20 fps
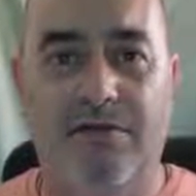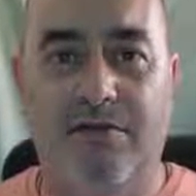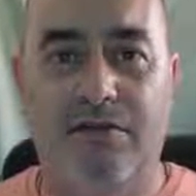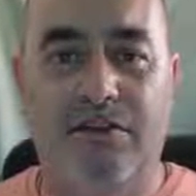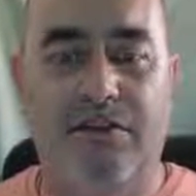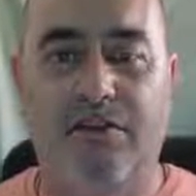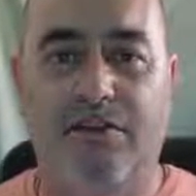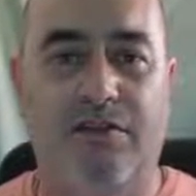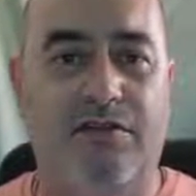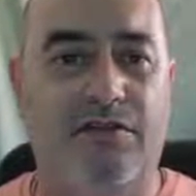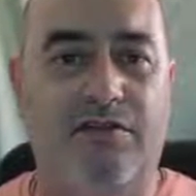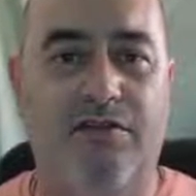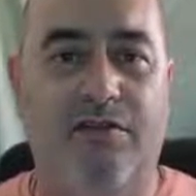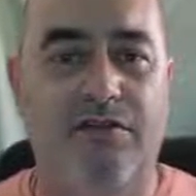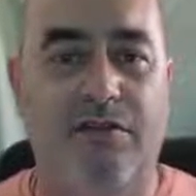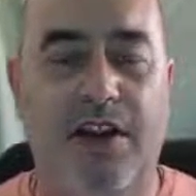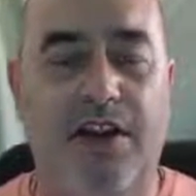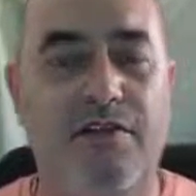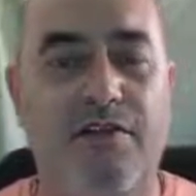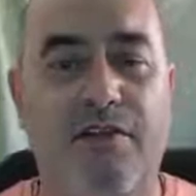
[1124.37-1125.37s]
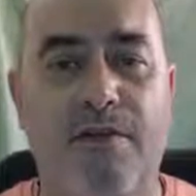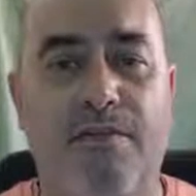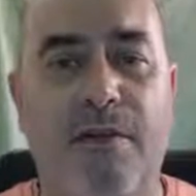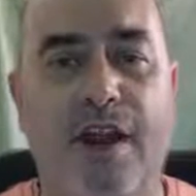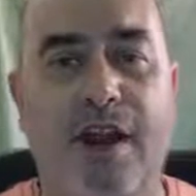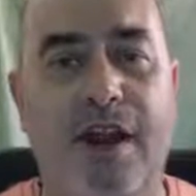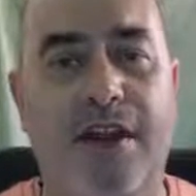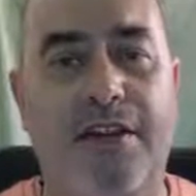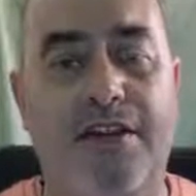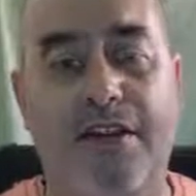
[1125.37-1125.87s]
just hit
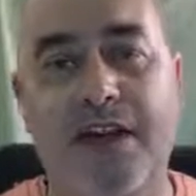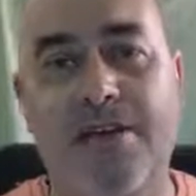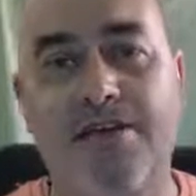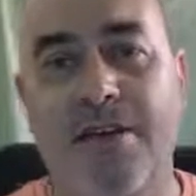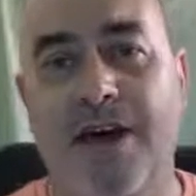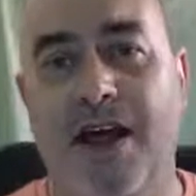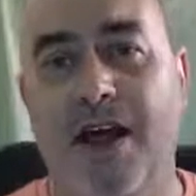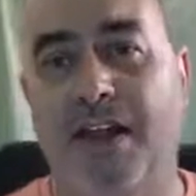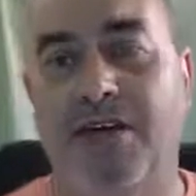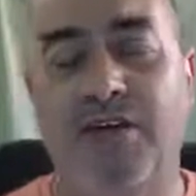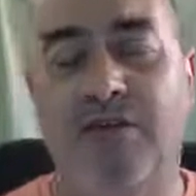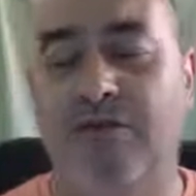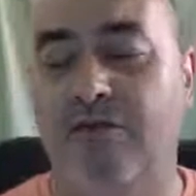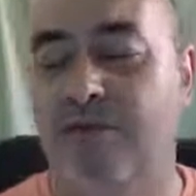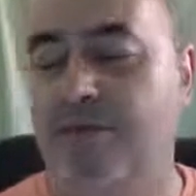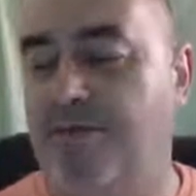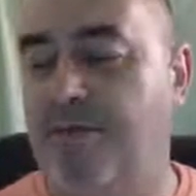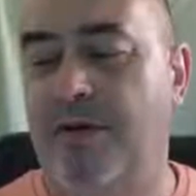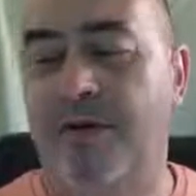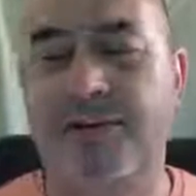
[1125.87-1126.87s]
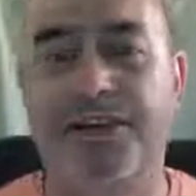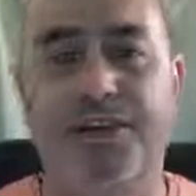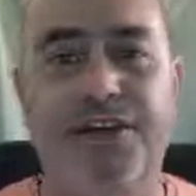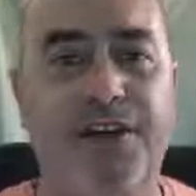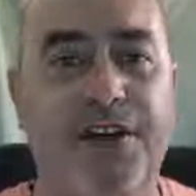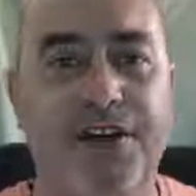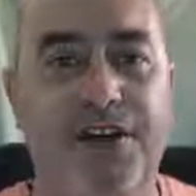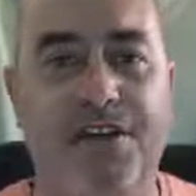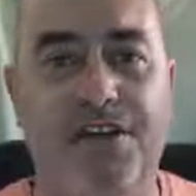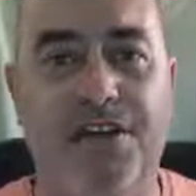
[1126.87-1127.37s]
reply on the email and I'll respond to
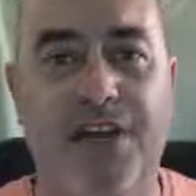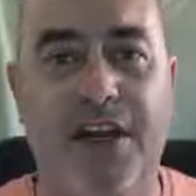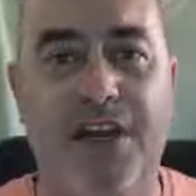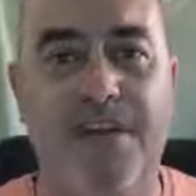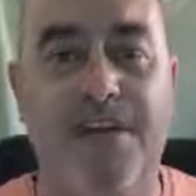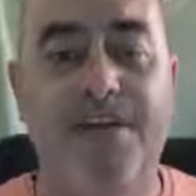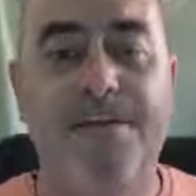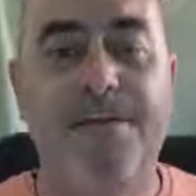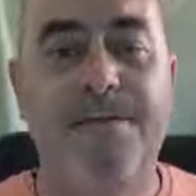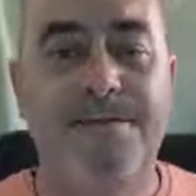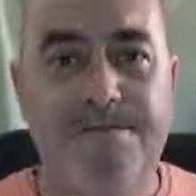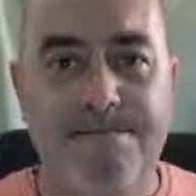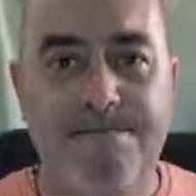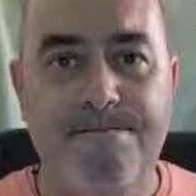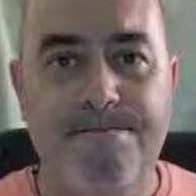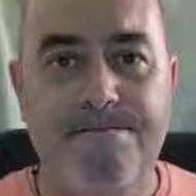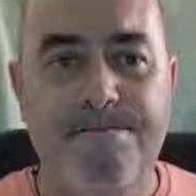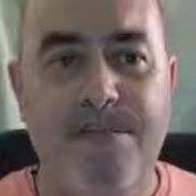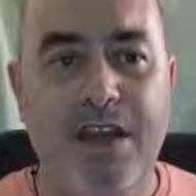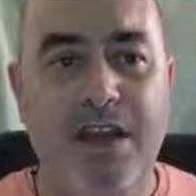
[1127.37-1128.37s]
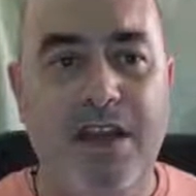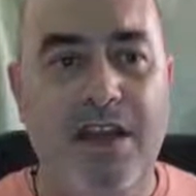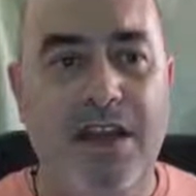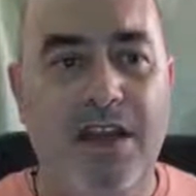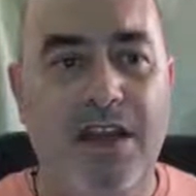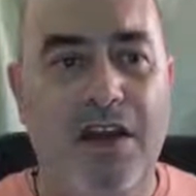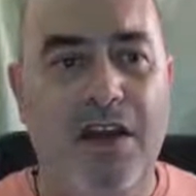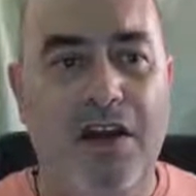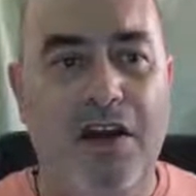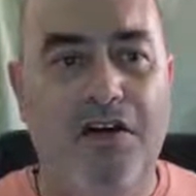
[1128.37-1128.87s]
you. So
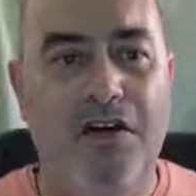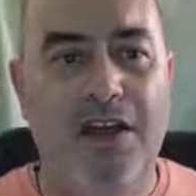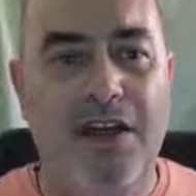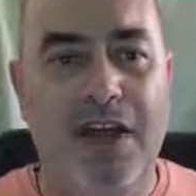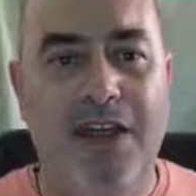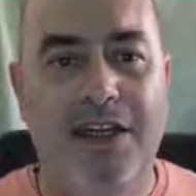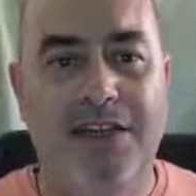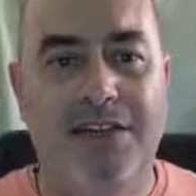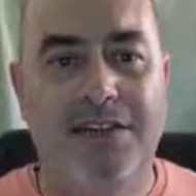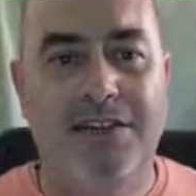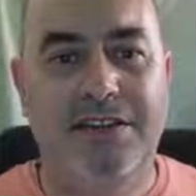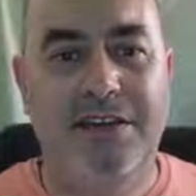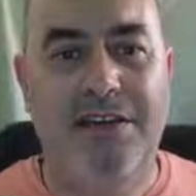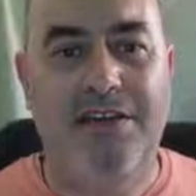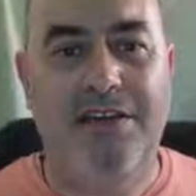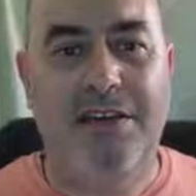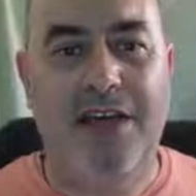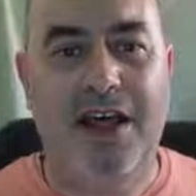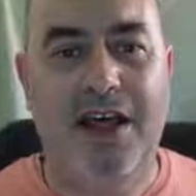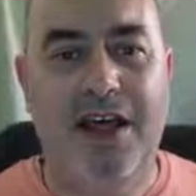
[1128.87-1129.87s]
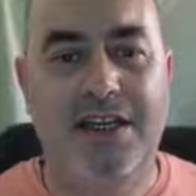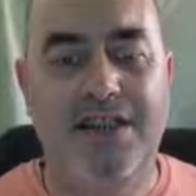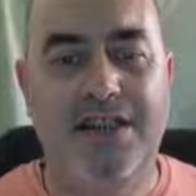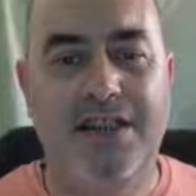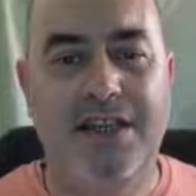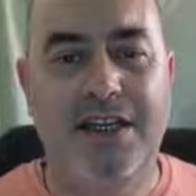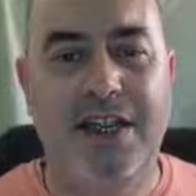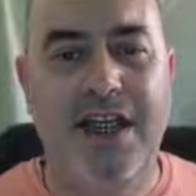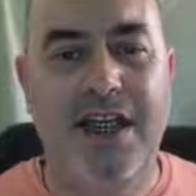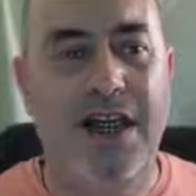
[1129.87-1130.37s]
okay, so
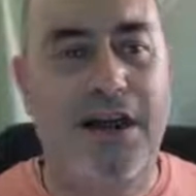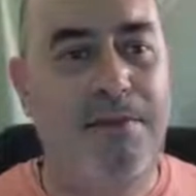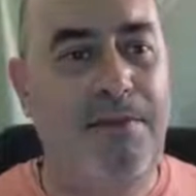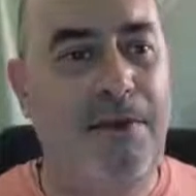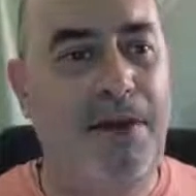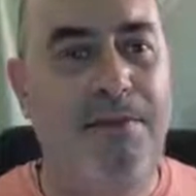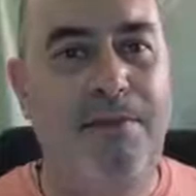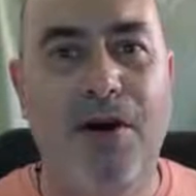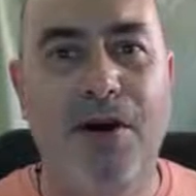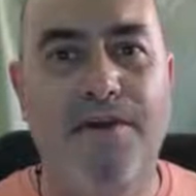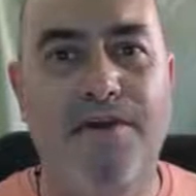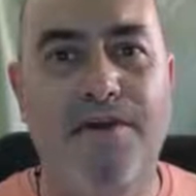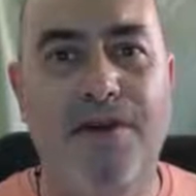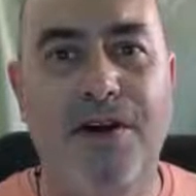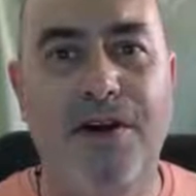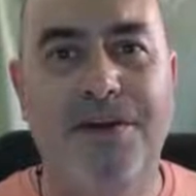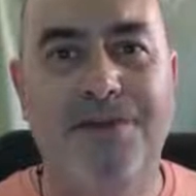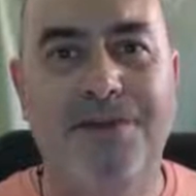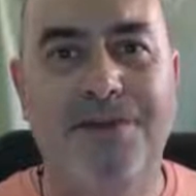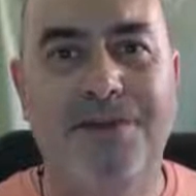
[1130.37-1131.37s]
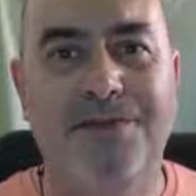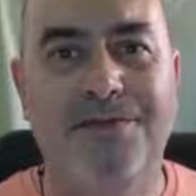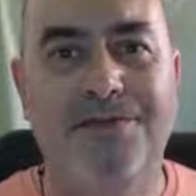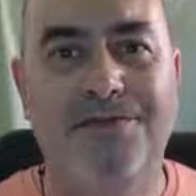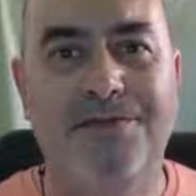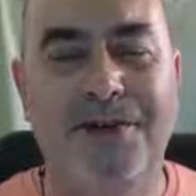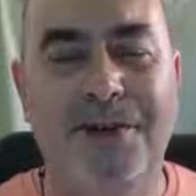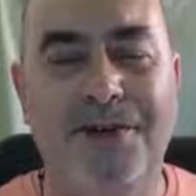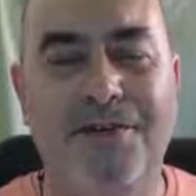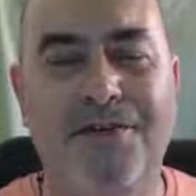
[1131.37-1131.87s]
that's memberhub, folks.
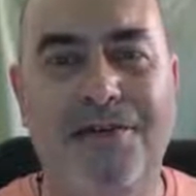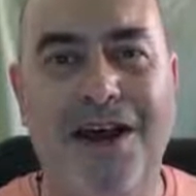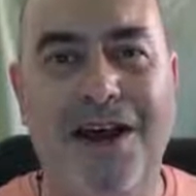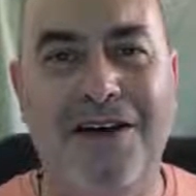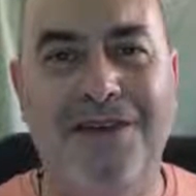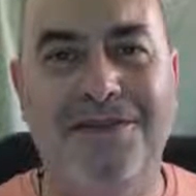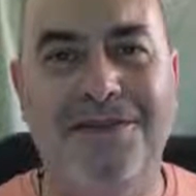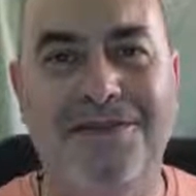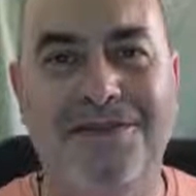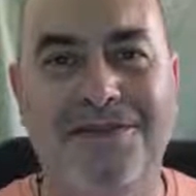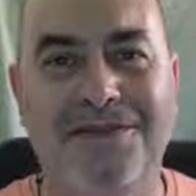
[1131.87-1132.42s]
Bye for now.